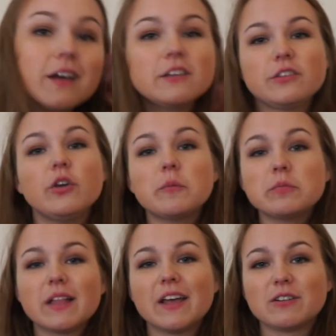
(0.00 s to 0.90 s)
So you can
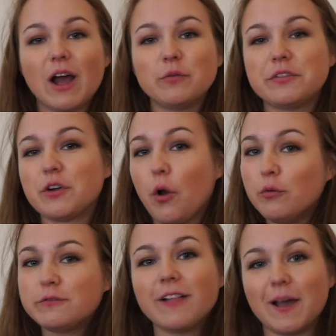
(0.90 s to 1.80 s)
play around with your
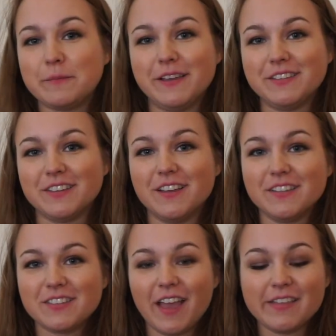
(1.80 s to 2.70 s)
own flat
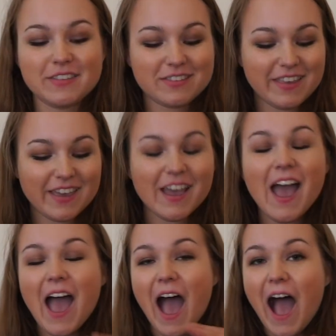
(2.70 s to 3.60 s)
pieces and see
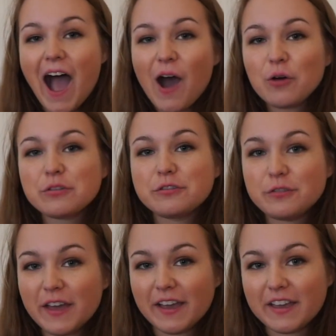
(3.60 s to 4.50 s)
how
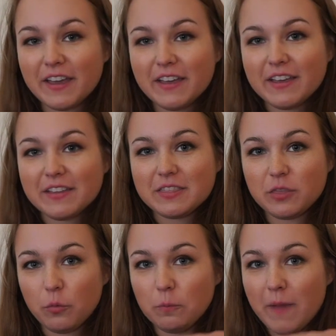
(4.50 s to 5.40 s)
thick
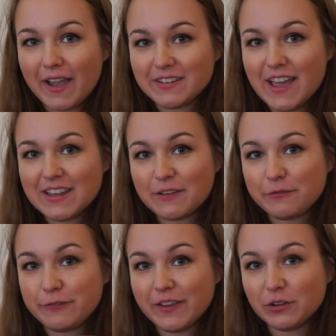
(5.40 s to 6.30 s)
the magnetic
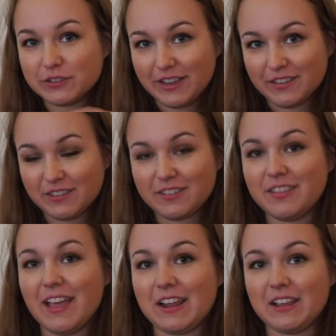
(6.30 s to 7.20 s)
field is
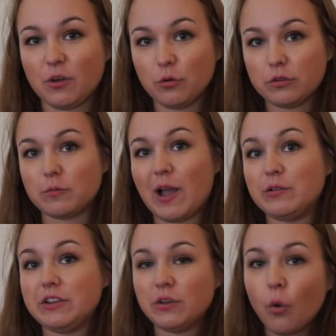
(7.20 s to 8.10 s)
that it goes
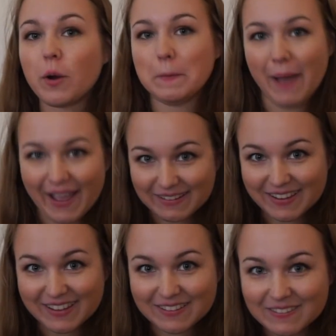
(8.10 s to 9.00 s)
around your
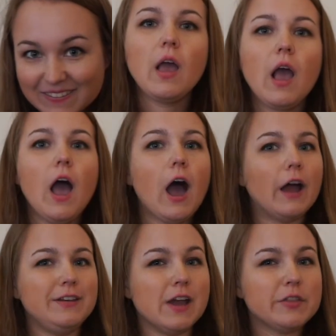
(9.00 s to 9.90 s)
magnet.
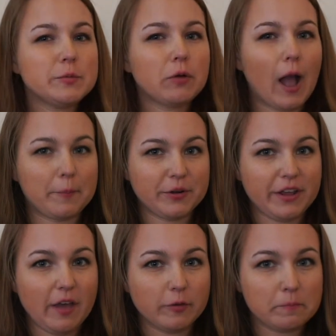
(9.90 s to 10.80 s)
Another
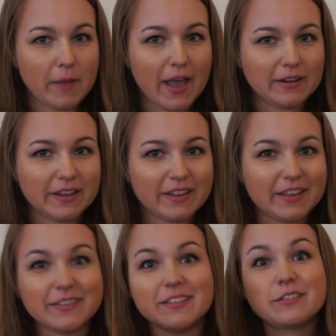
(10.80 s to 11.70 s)
property of a magnet
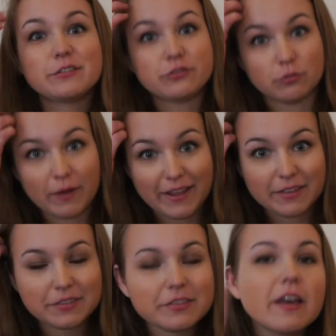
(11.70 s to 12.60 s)
is its
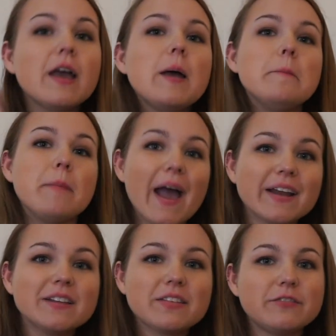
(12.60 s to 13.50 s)
strength.
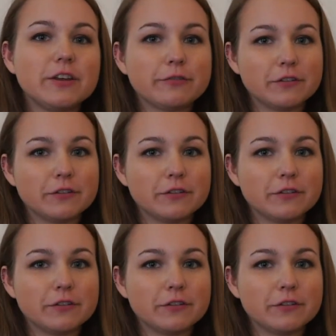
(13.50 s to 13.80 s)
Magnets have different